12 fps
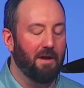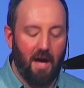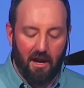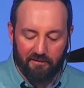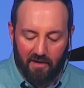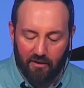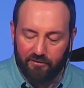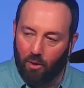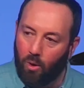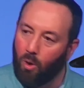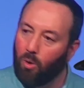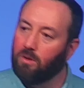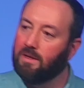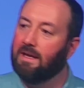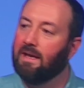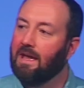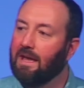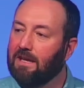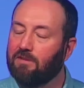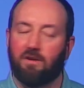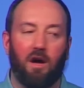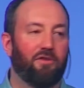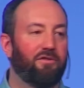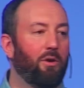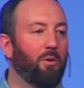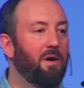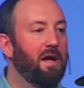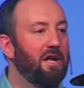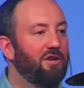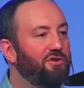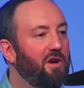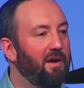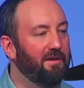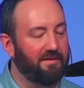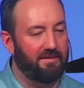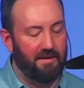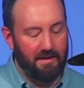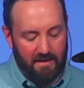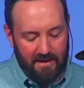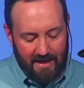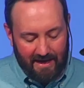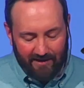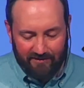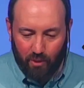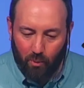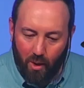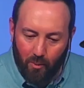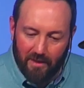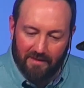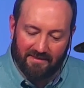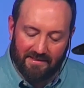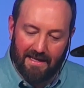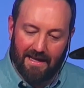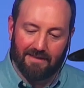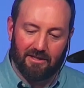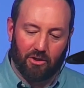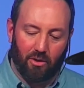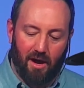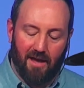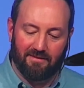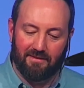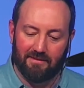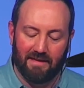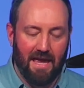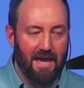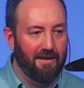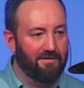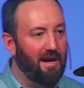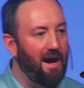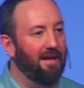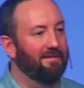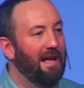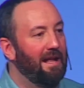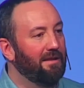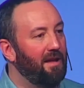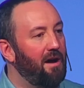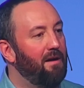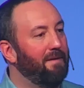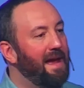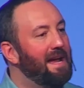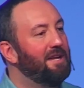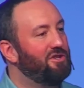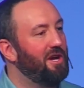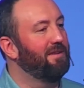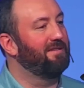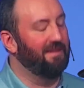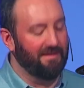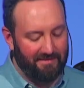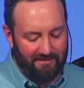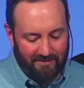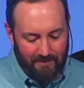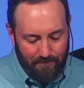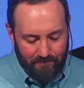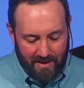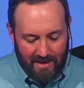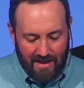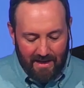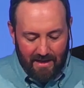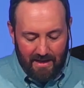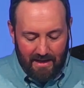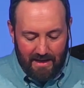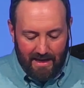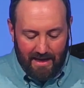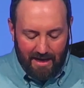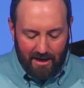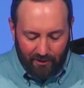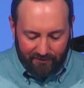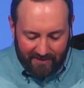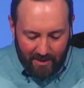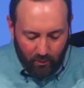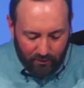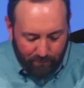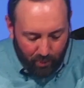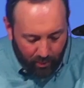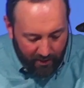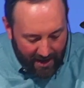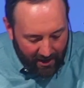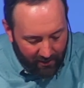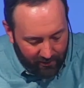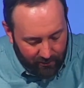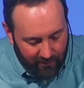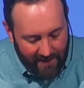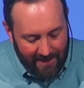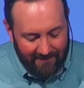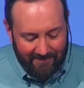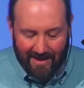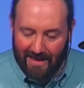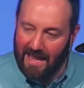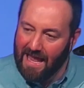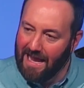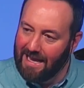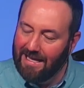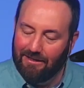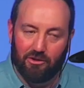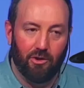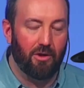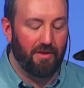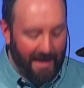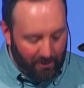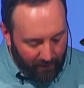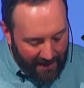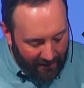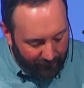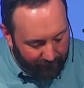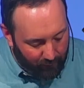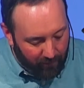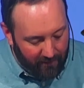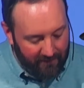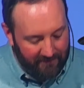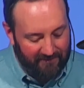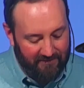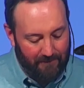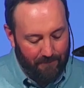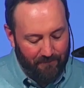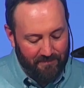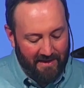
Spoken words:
But God is also holy. He's also just. And so what we see at the cross is God's love and justice. And our sin was poured out on Christ, and he took that wrath for us.